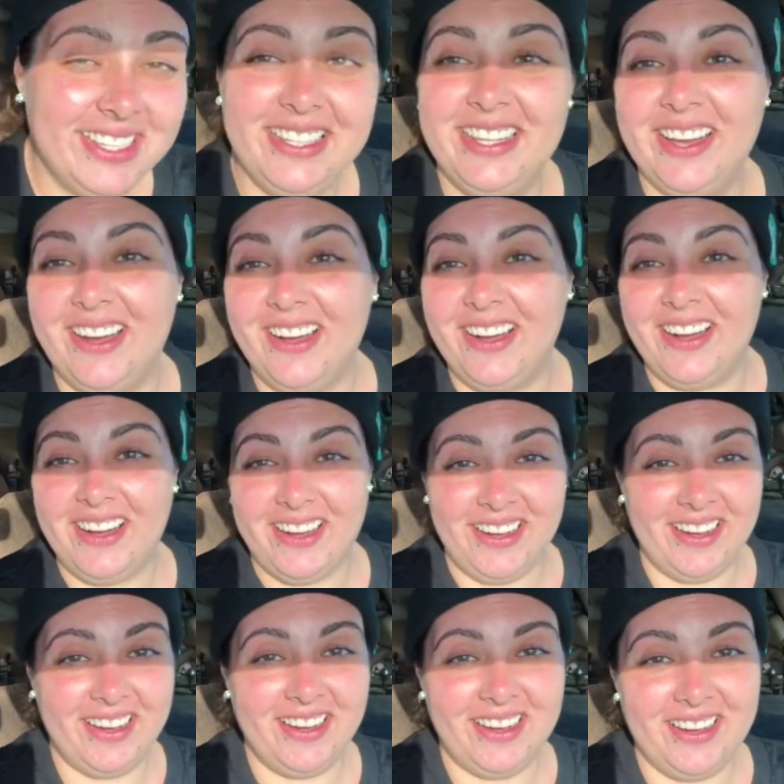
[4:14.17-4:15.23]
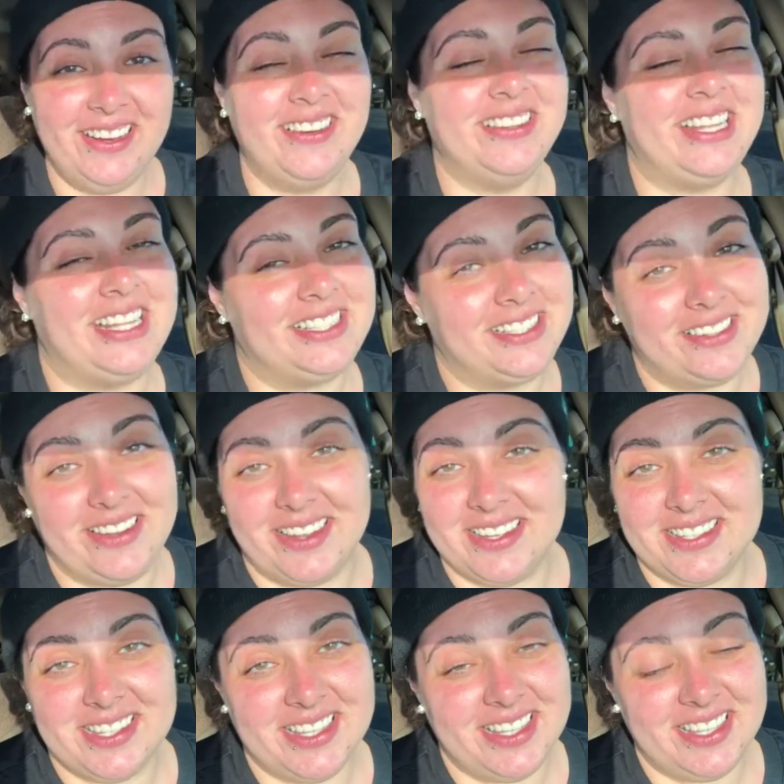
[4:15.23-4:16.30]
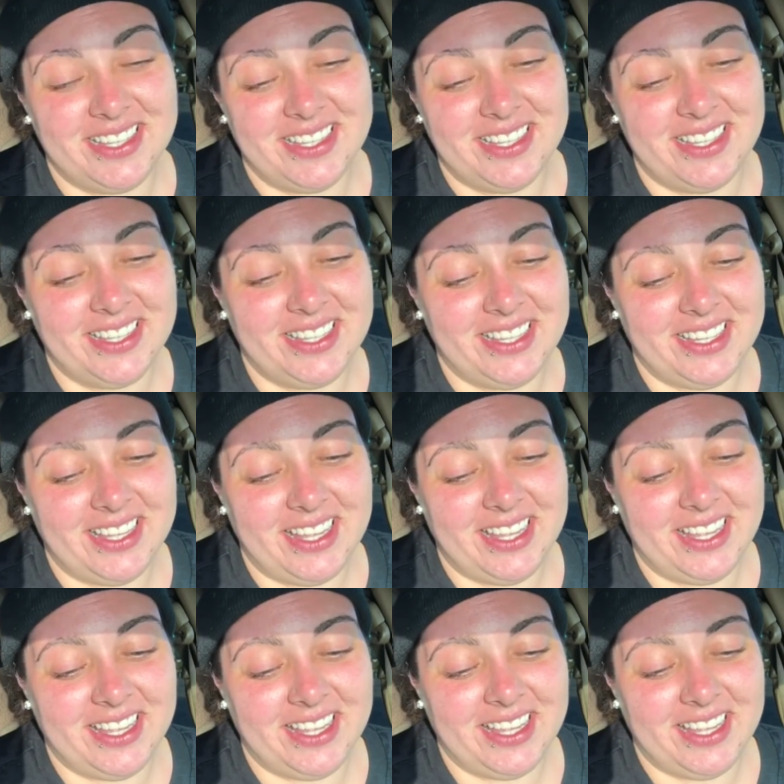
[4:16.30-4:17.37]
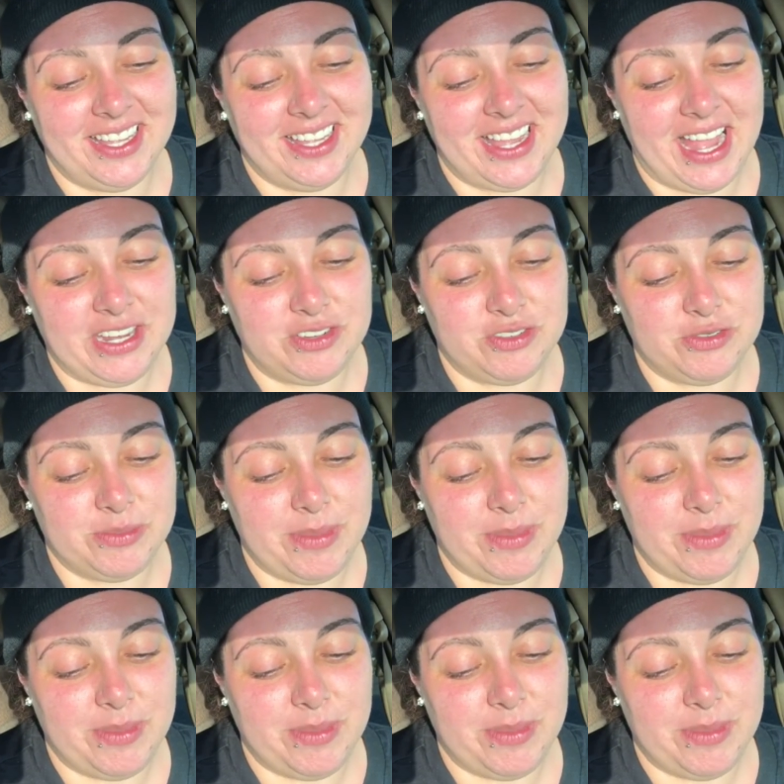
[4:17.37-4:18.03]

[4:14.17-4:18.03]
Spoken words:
Yo, that's crazy. I just